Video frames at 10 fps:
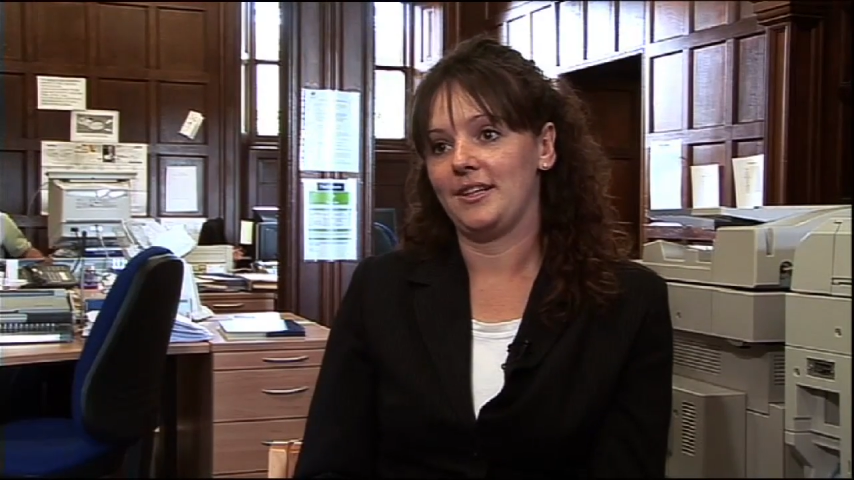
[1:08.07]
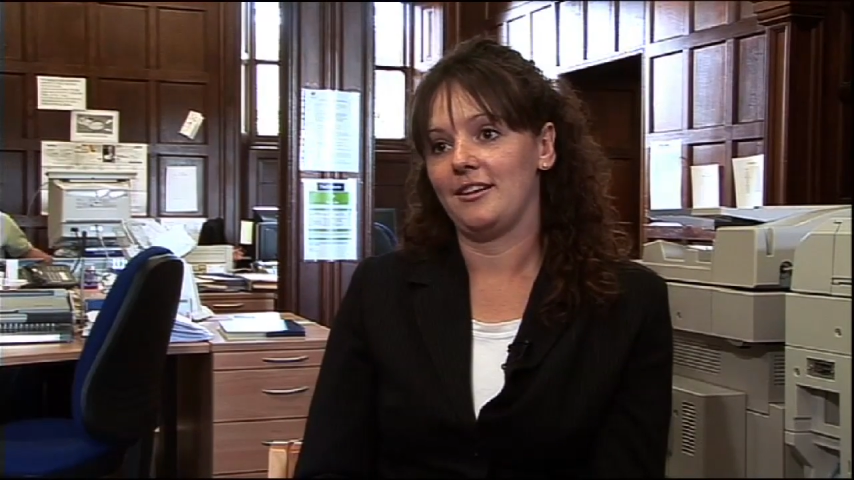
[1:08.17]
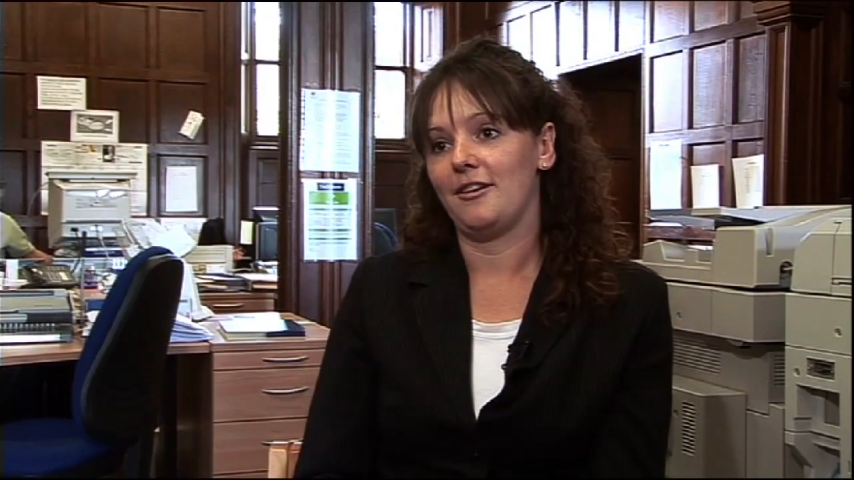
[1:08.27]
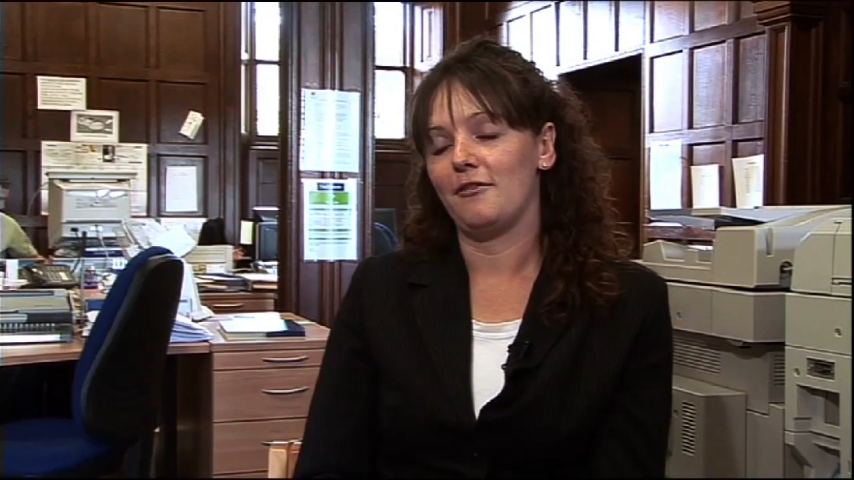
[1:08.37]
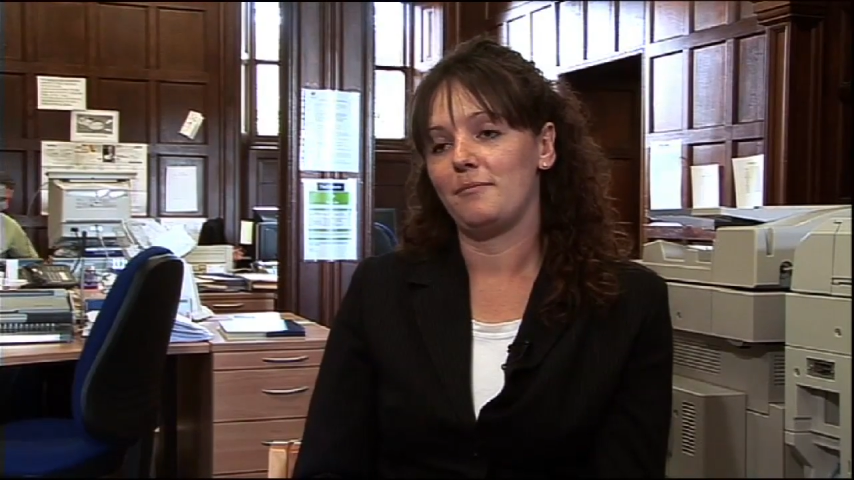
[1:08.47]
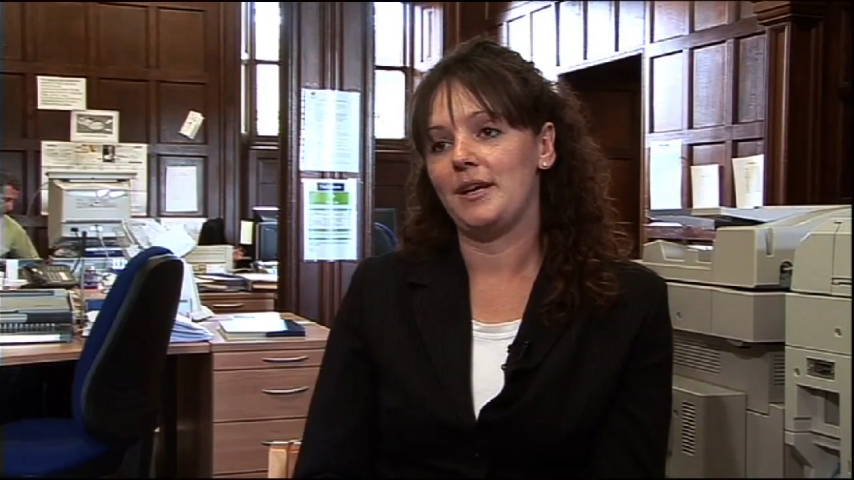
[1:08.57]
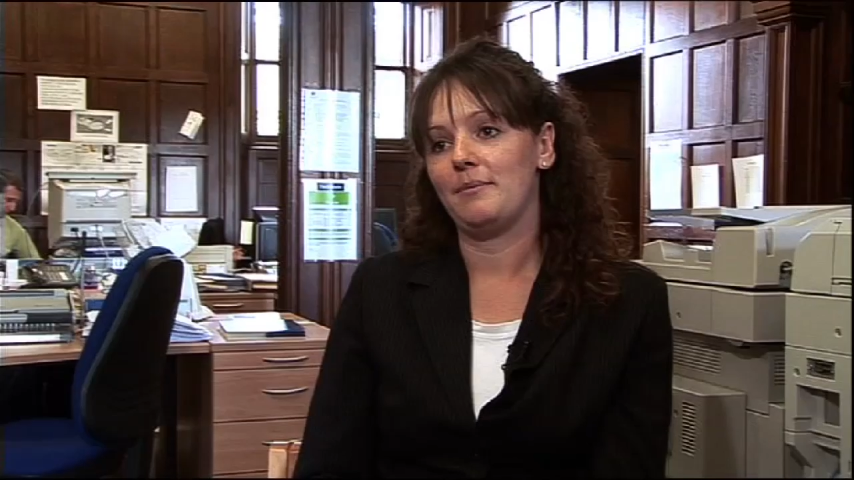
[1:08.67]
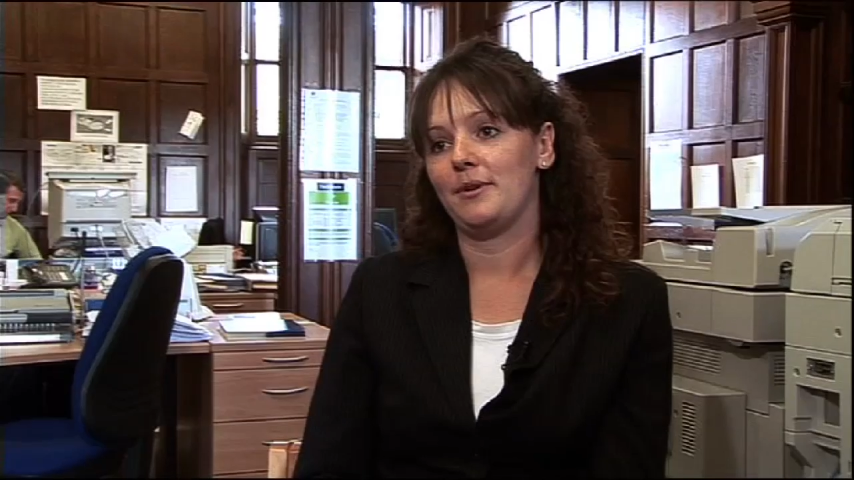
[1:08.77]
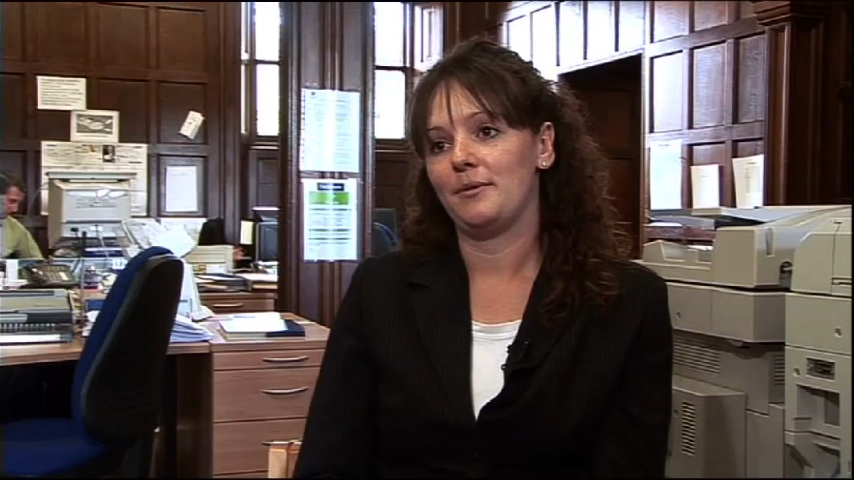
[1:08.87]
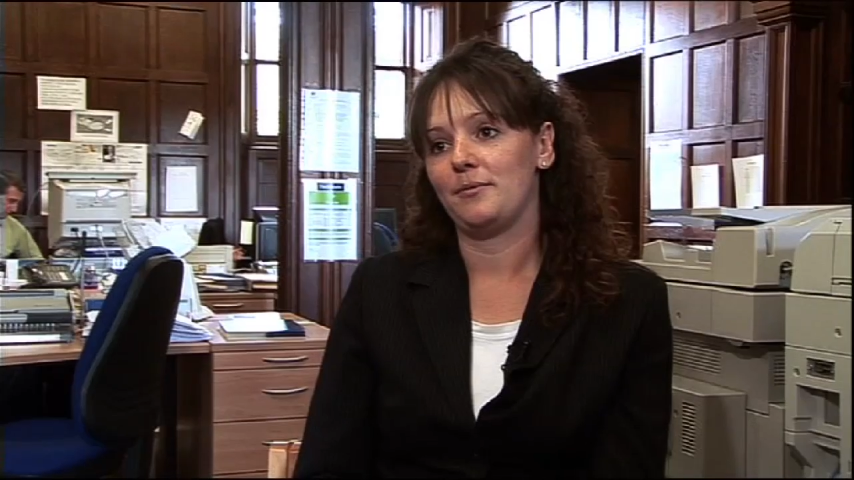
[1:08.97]
than a lot of
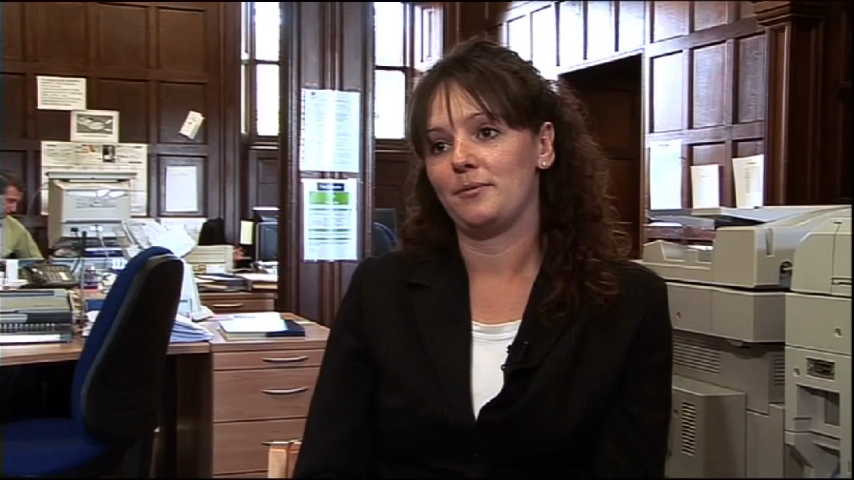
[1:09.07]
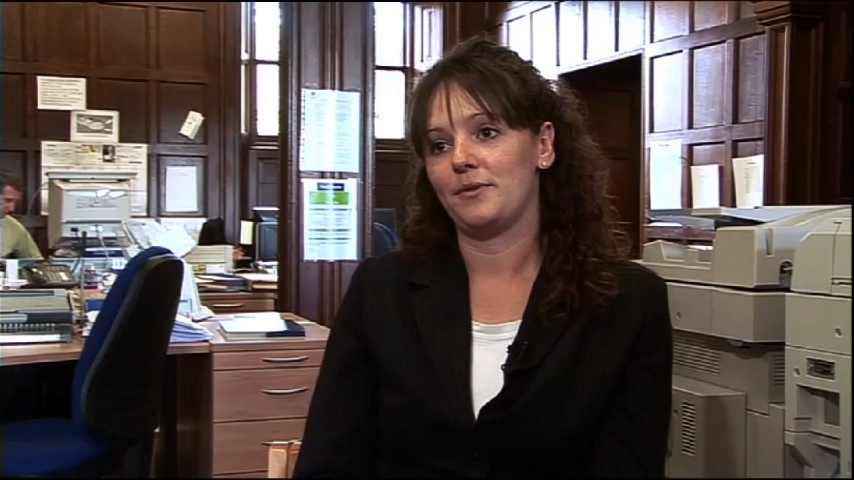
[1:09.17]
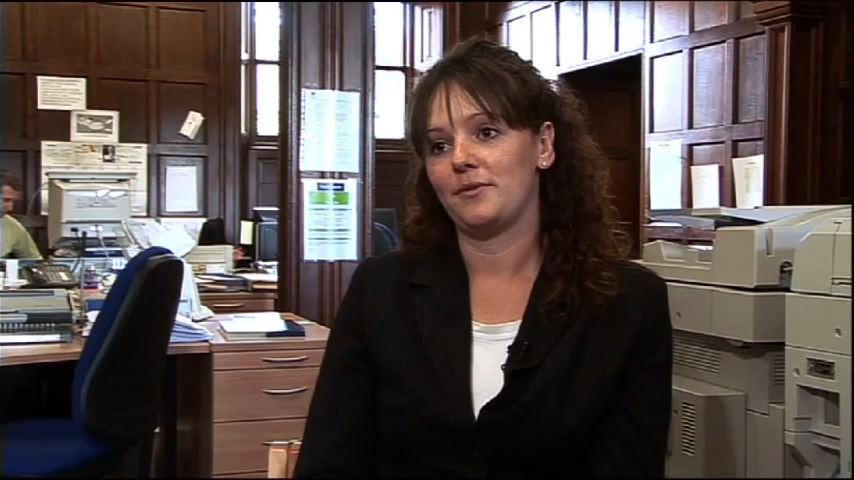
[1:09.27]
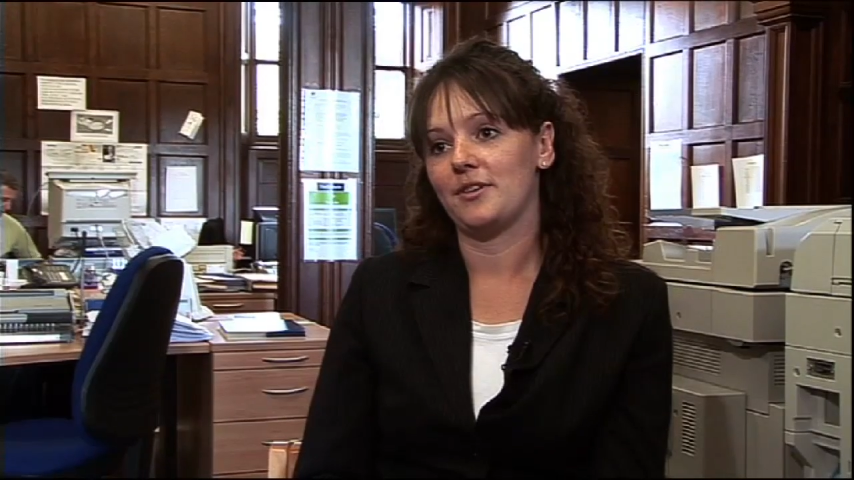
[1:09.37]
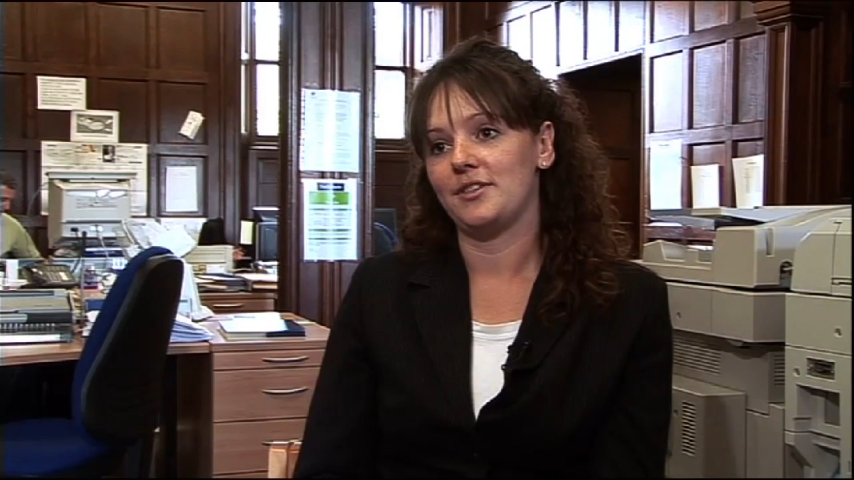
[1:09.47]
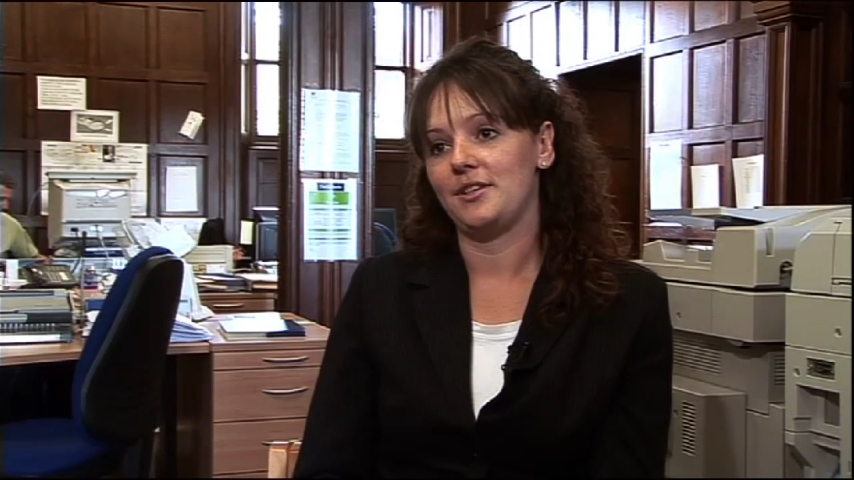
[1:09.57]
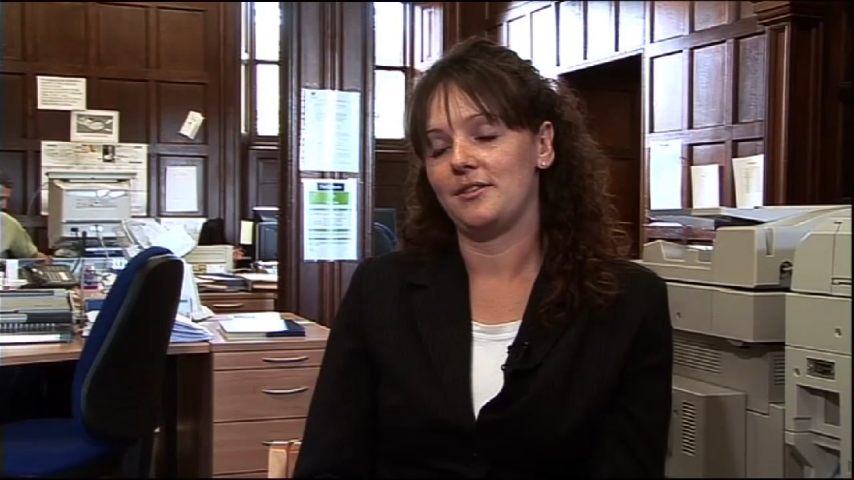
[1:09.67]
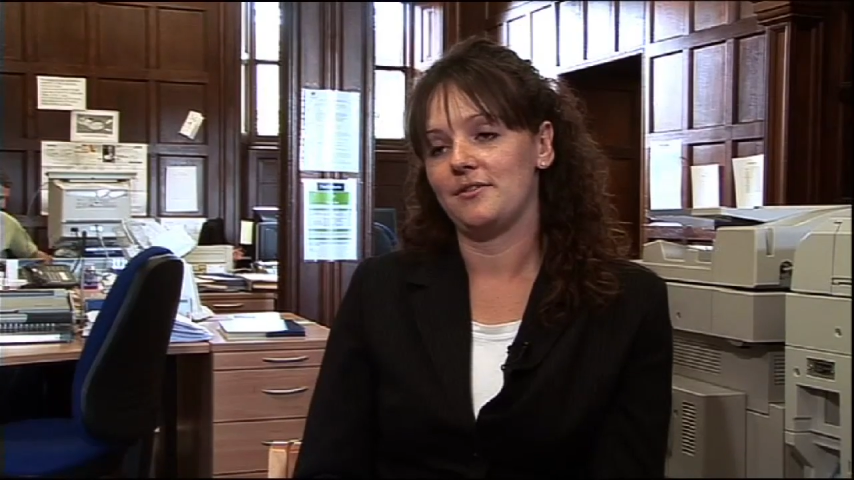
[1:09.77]
people who would have gone to